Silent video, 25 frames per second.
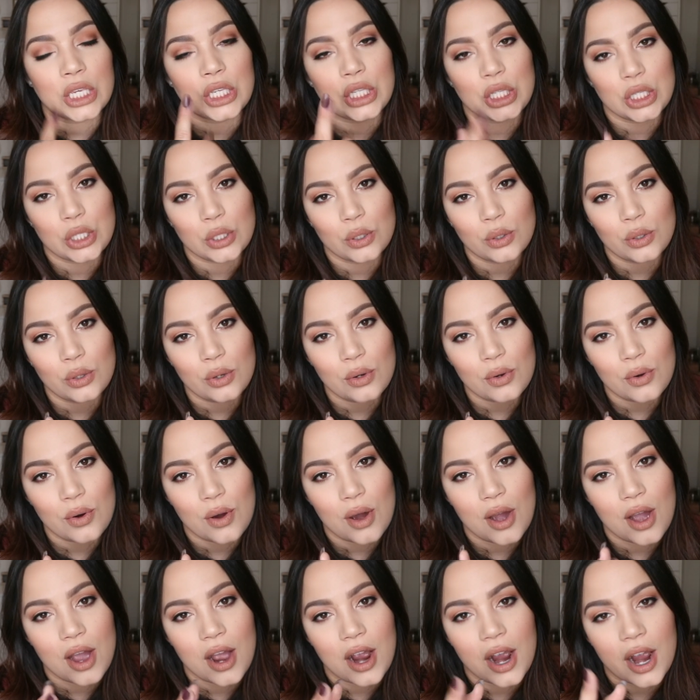you
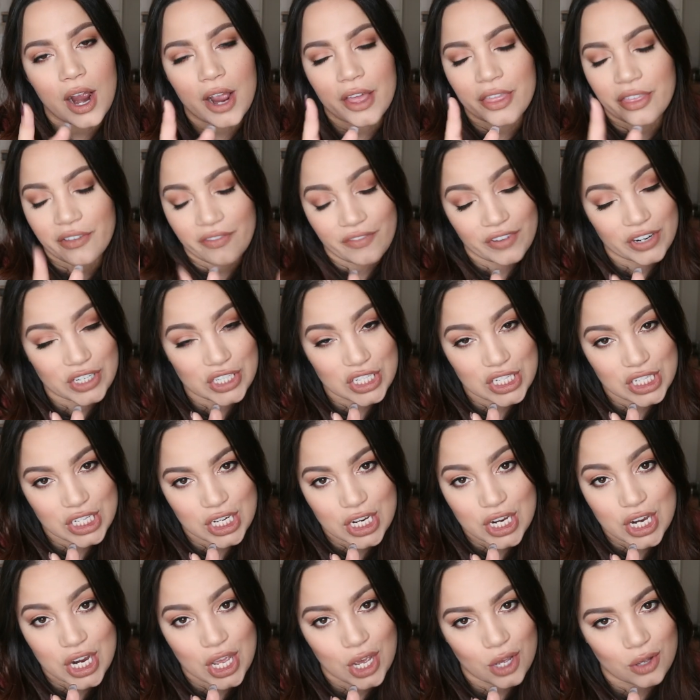are the first
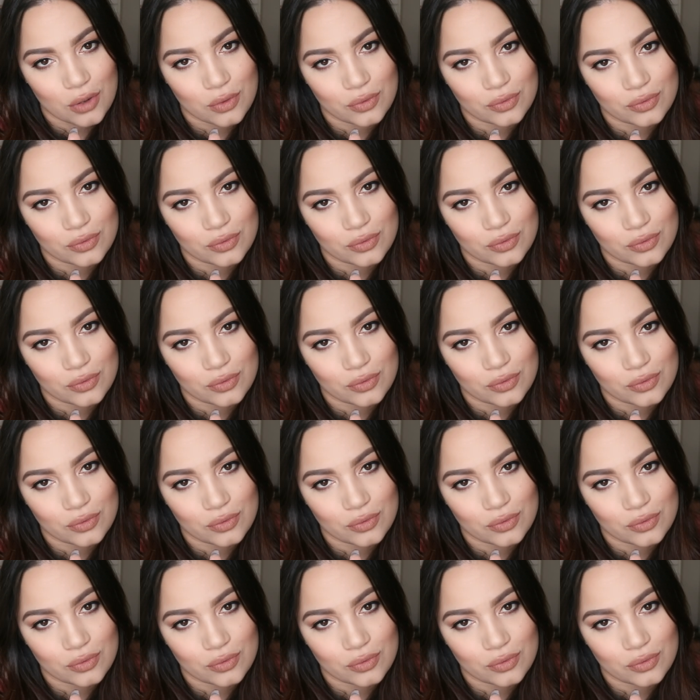to know.